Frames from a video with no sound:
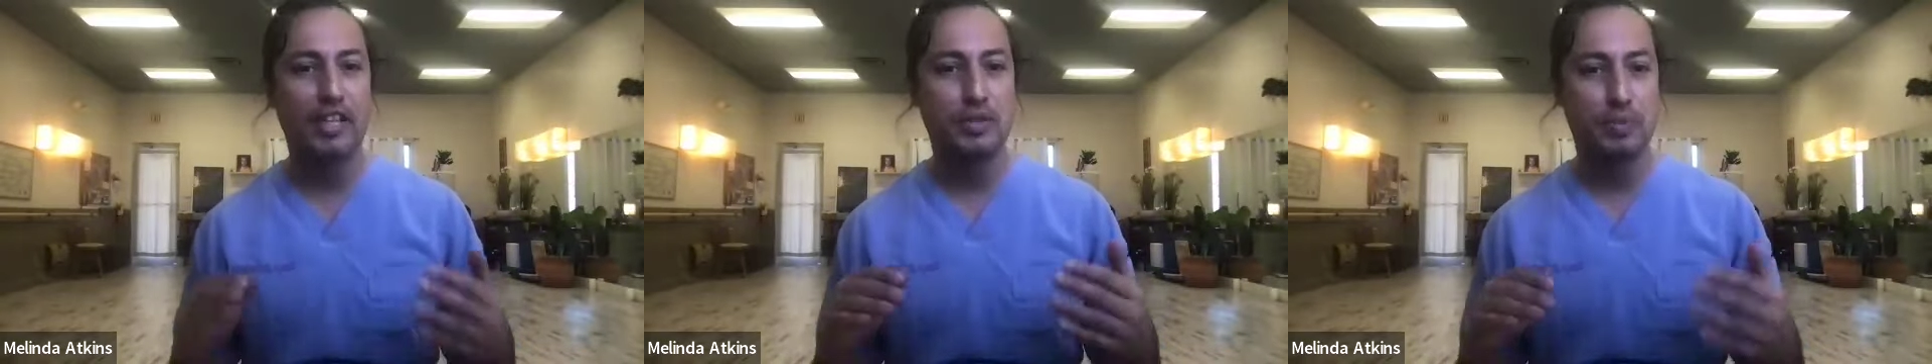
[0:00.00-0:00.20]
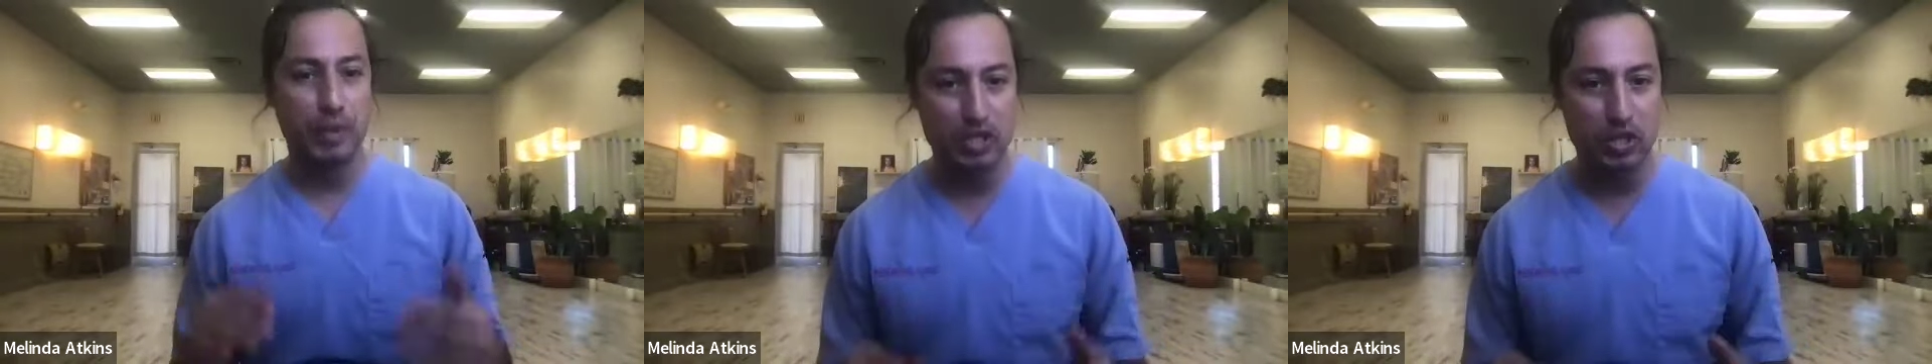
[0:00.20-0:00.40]

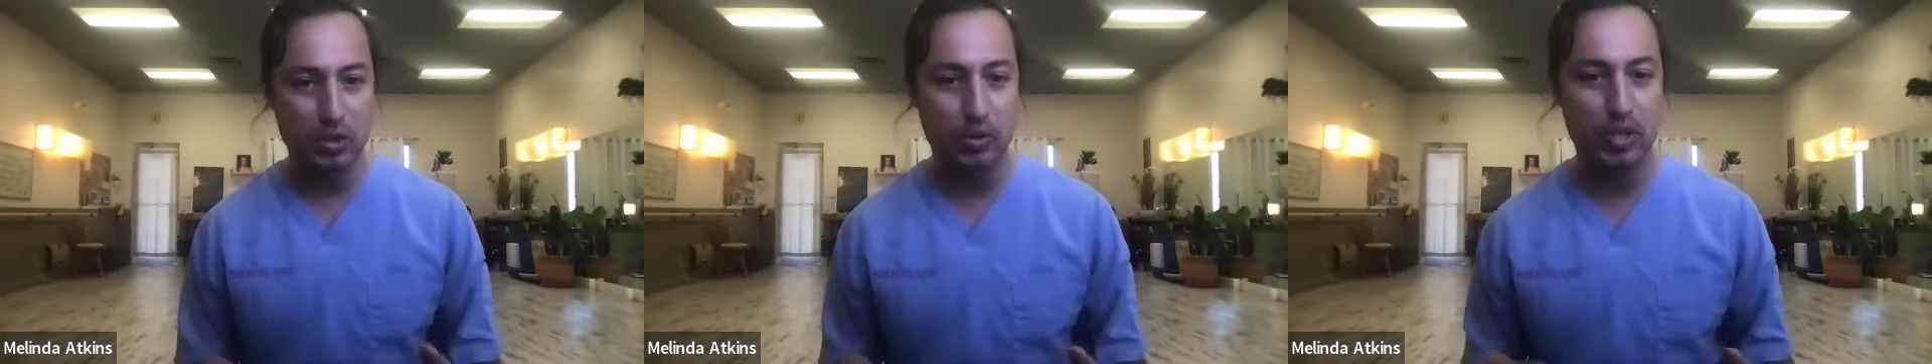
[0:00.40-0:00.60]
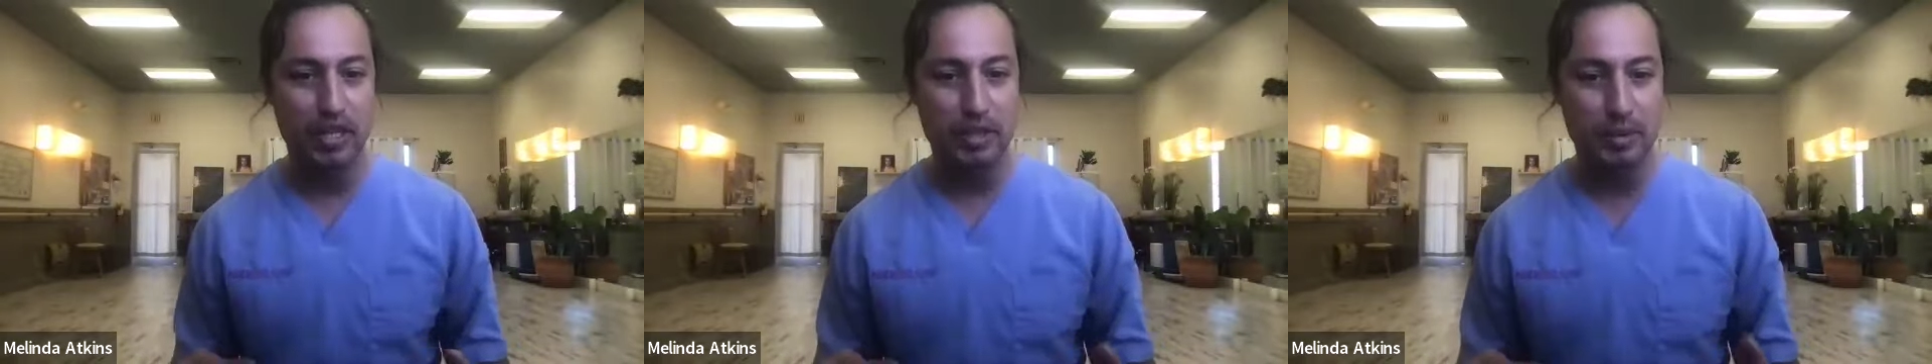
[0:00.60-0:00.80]
as we
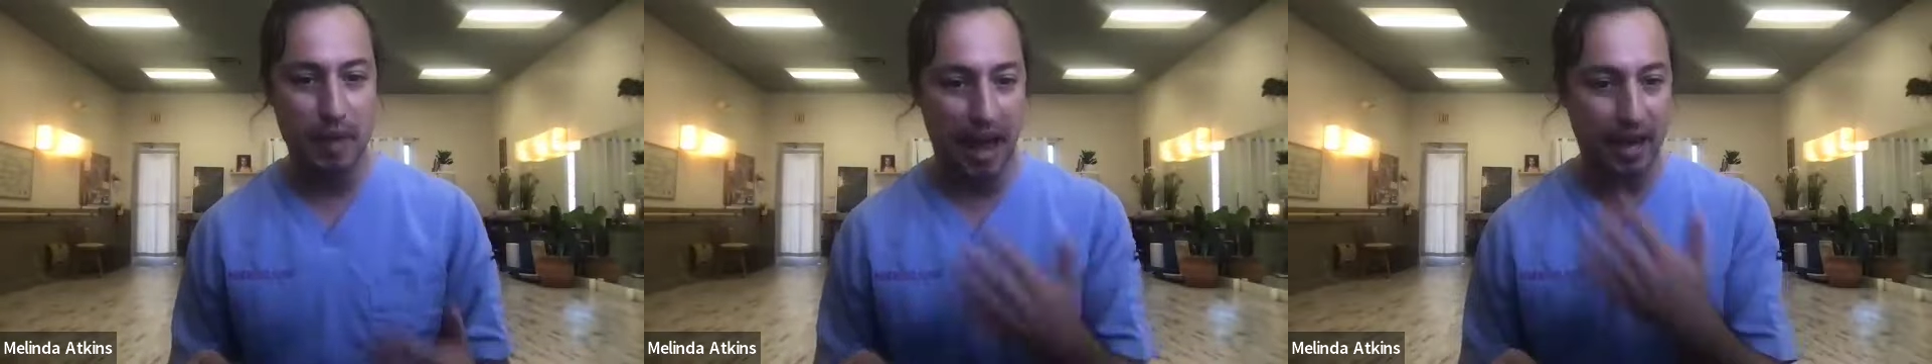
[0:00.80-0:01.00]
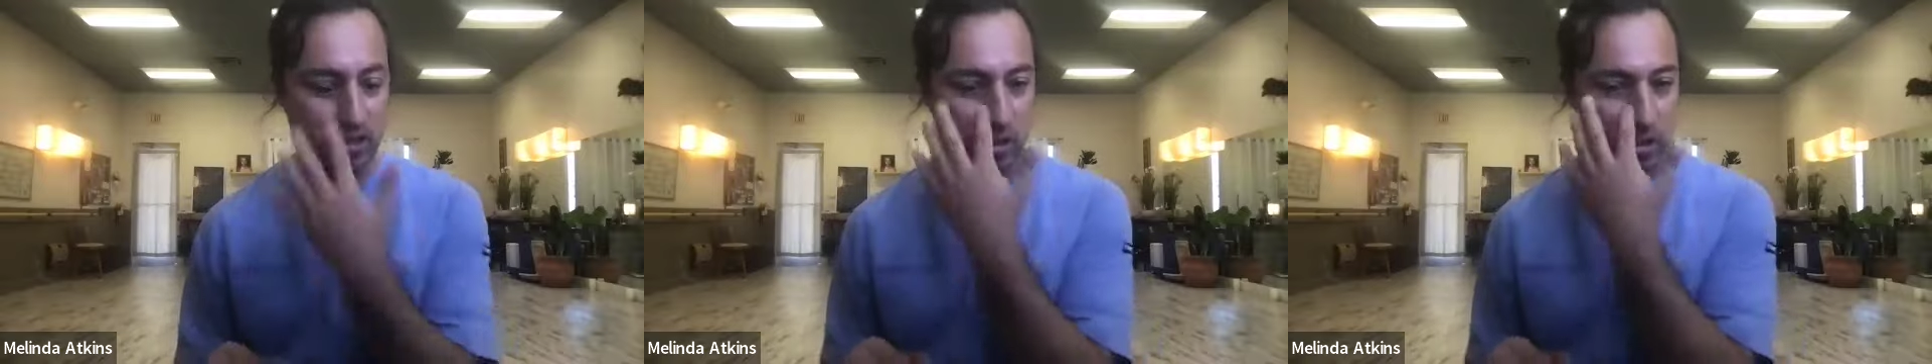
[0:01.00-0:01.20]
do this
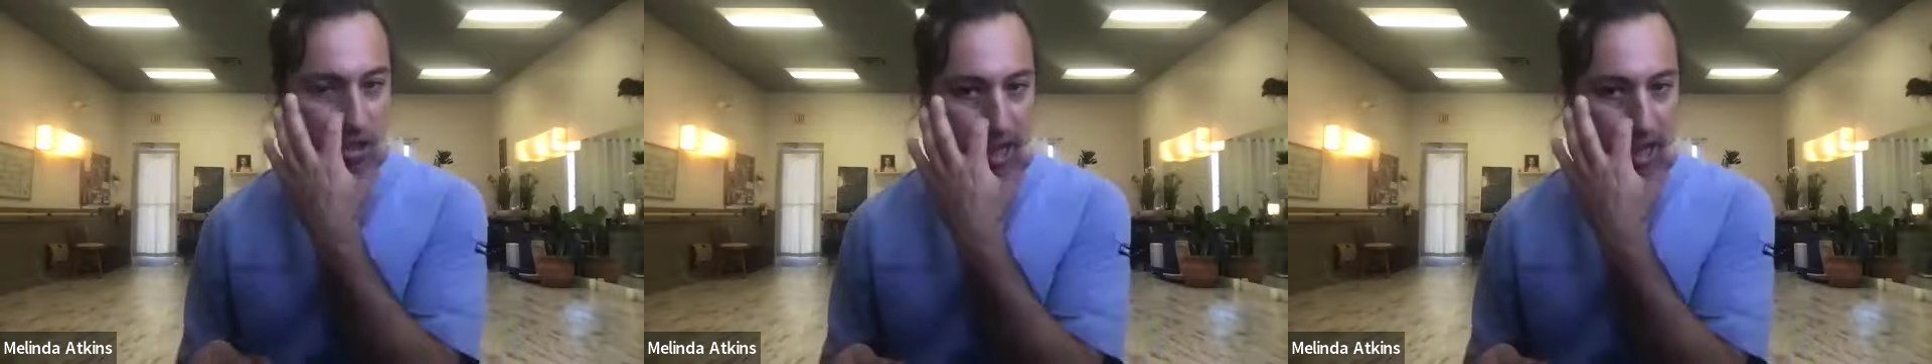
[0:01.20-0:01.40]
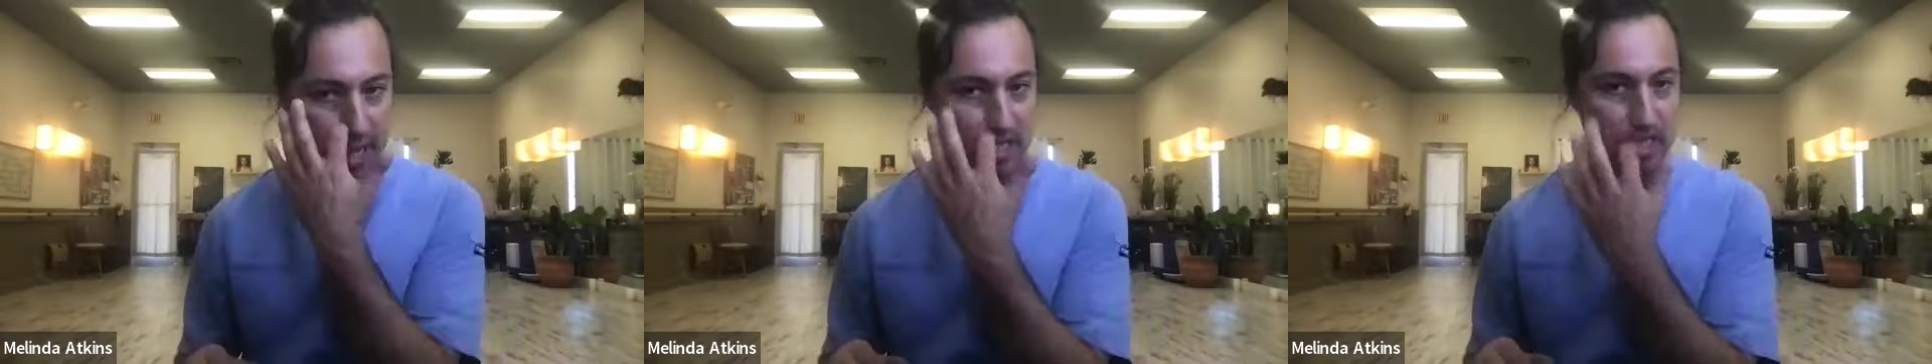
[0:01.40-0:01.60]

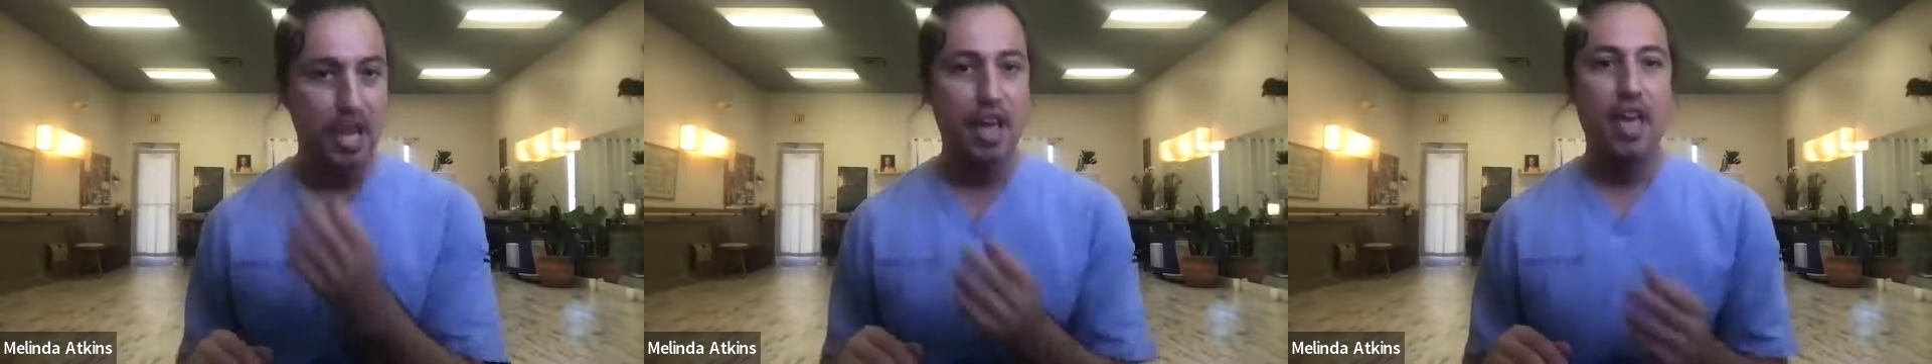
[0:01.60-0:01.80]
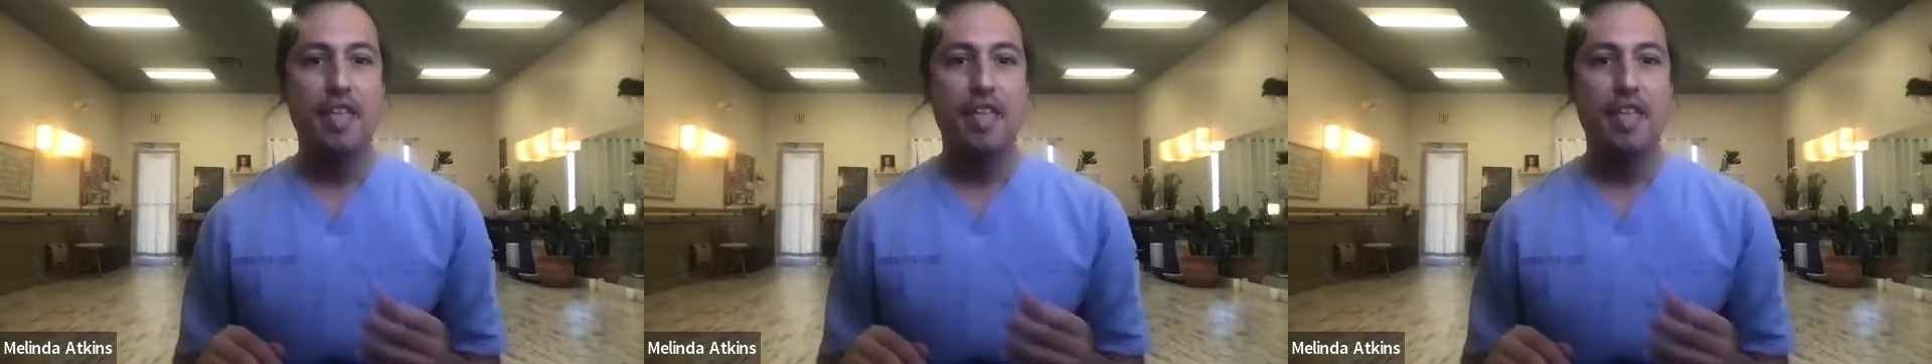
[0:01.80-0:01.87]
exercise